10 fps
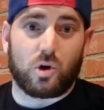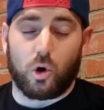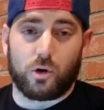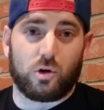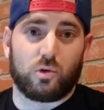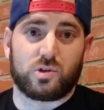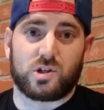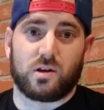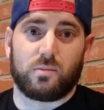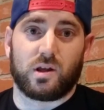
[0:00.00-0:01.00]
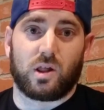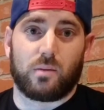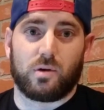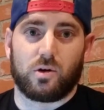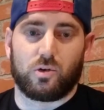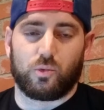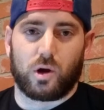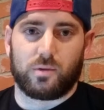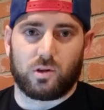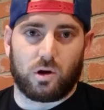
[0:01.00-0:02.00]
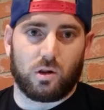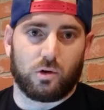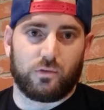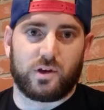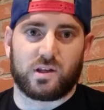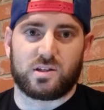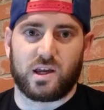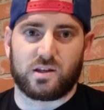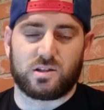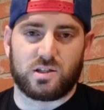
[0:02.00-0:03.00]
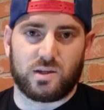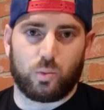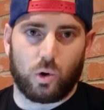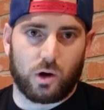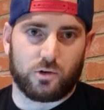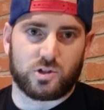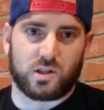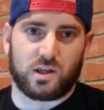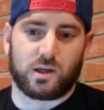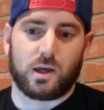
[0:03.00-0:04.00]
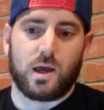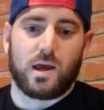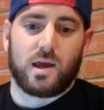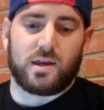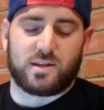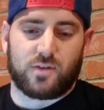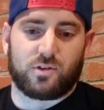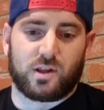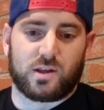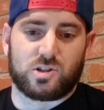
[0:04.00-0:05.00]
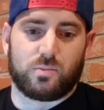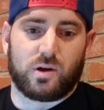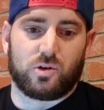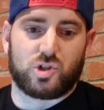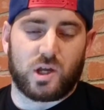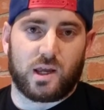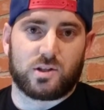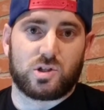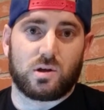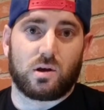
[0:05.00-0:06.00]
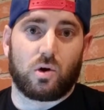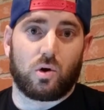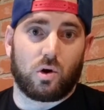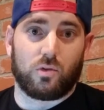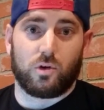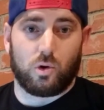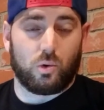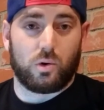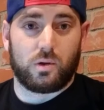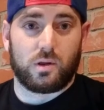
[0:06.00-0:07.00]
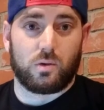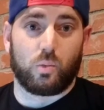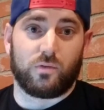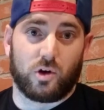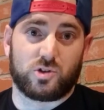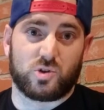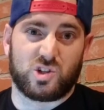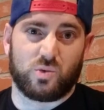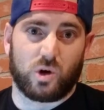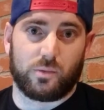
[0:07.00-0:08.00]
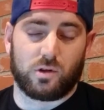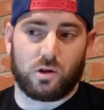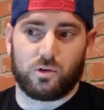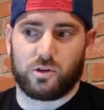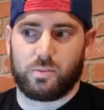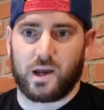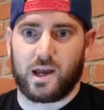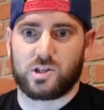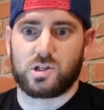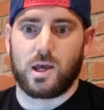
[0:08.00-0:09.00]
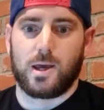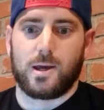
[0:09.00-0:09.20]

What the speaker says: Cardio is going to be a lot better than Robbie Lawler. If he can take it to deep waters, I think he definitely has the better chance. Although we've also seen Robbie Lawler in the past